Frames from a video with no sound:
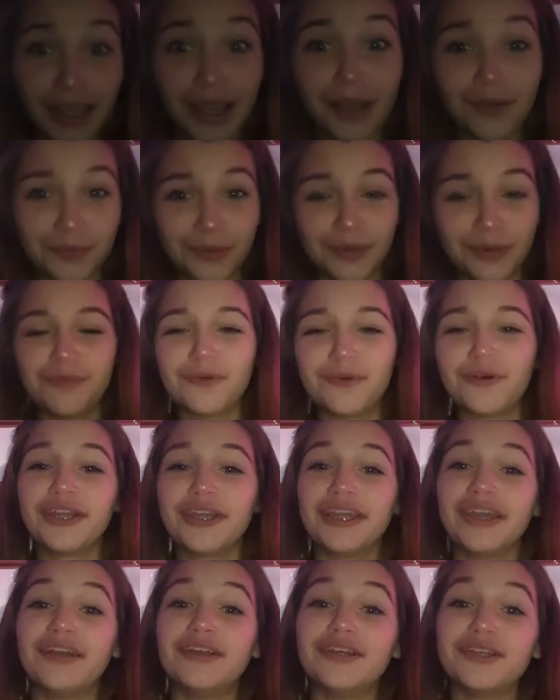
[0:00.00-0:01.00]
At one point,
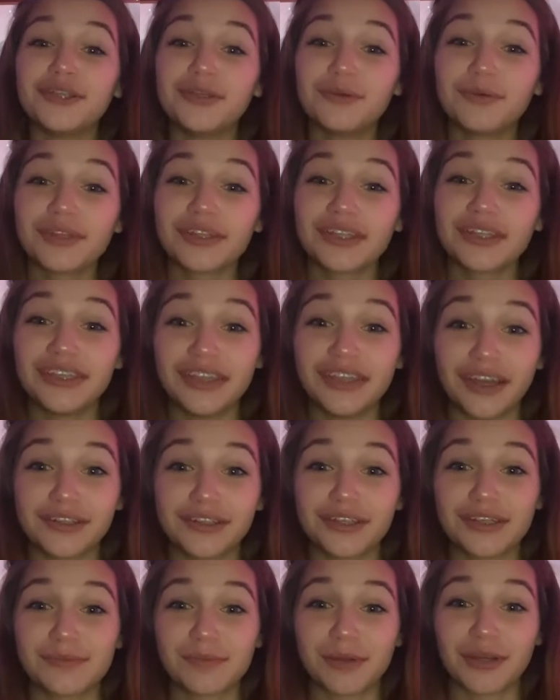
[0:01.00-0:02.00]
you were the
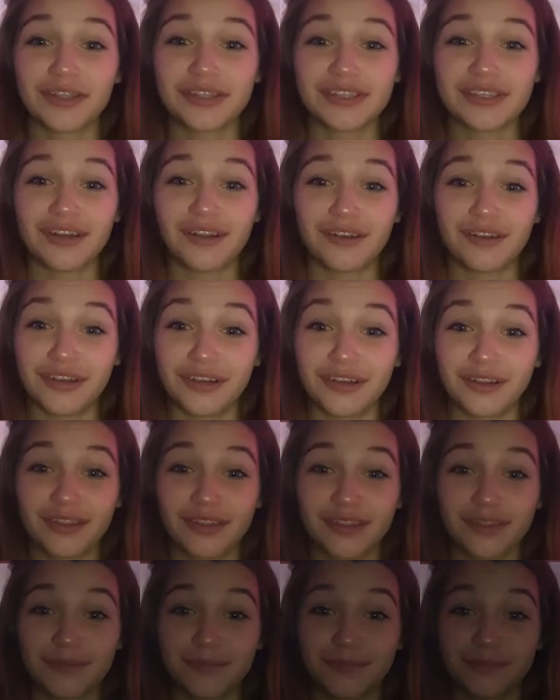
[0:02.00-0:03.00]
youngest person on
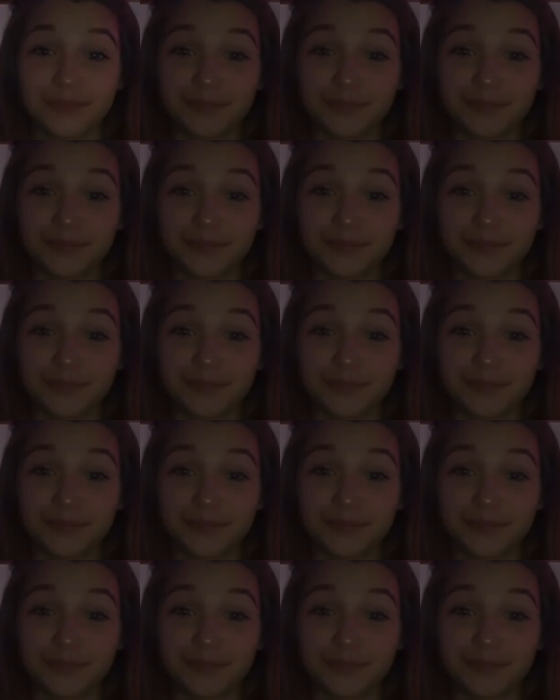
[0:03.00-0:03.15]
Earth.